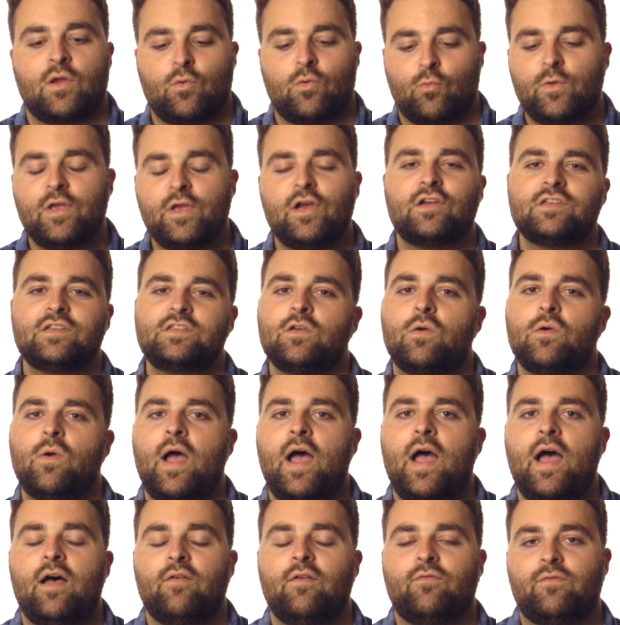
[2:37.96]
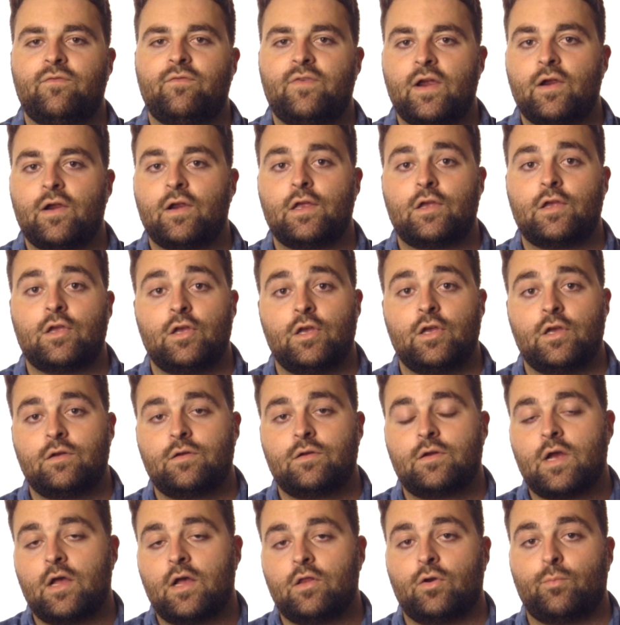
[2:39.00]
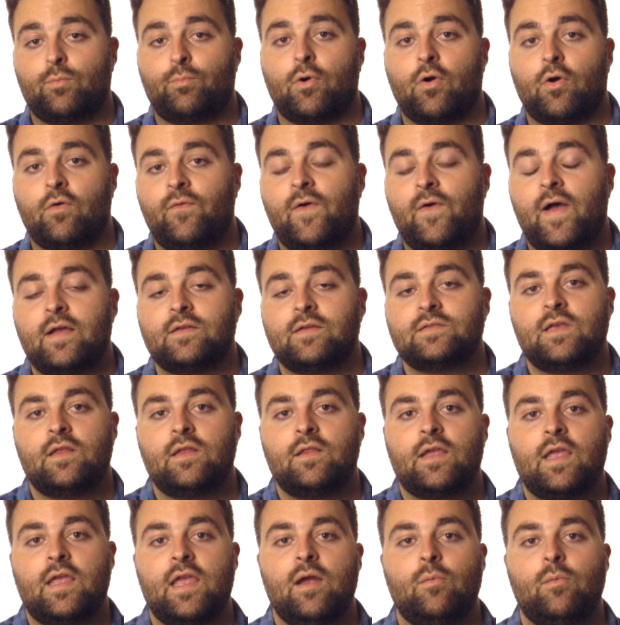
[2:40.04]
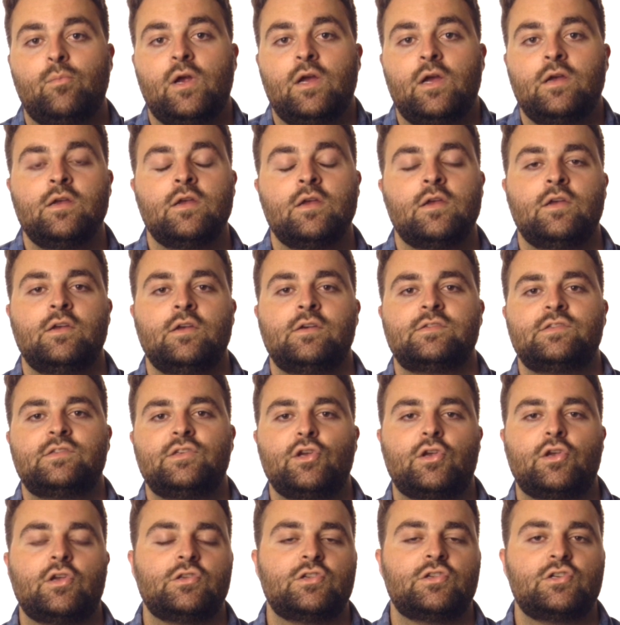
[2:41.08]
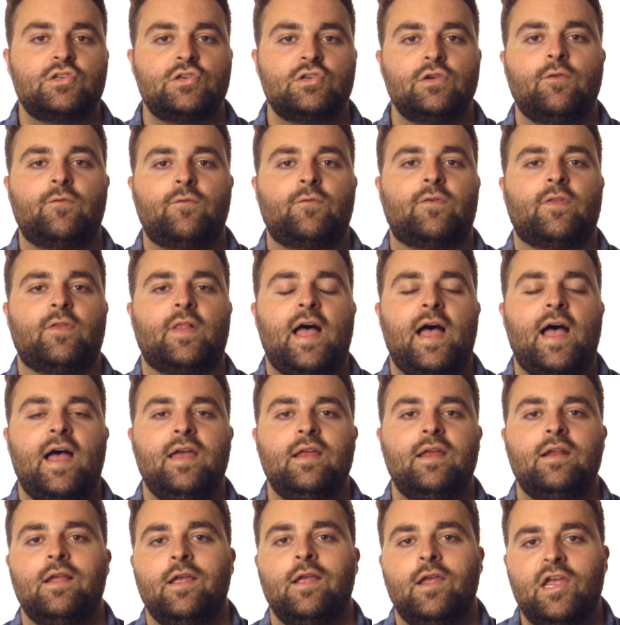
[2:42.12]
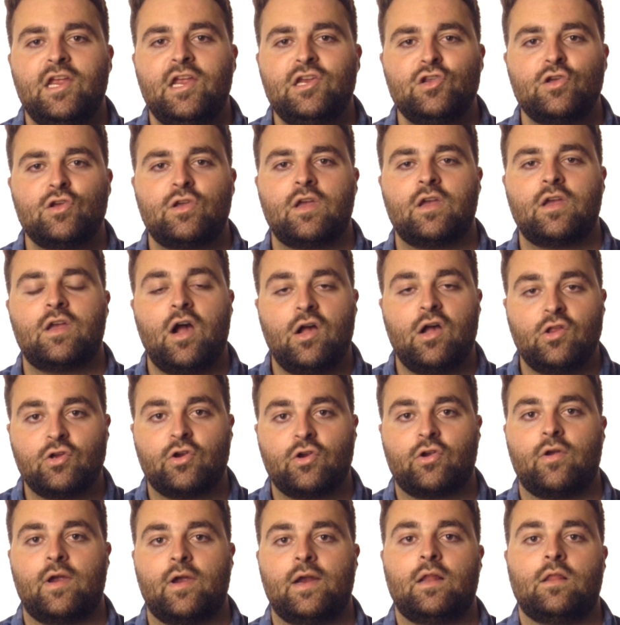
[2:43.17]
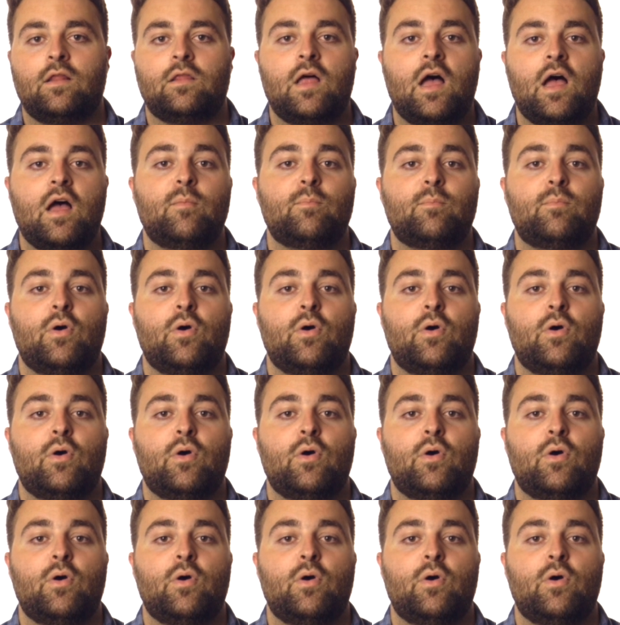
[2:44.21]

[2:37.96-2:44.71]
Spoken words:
We also have very good color profiles on the camera, so you can shoot flat and you can color grade a lot in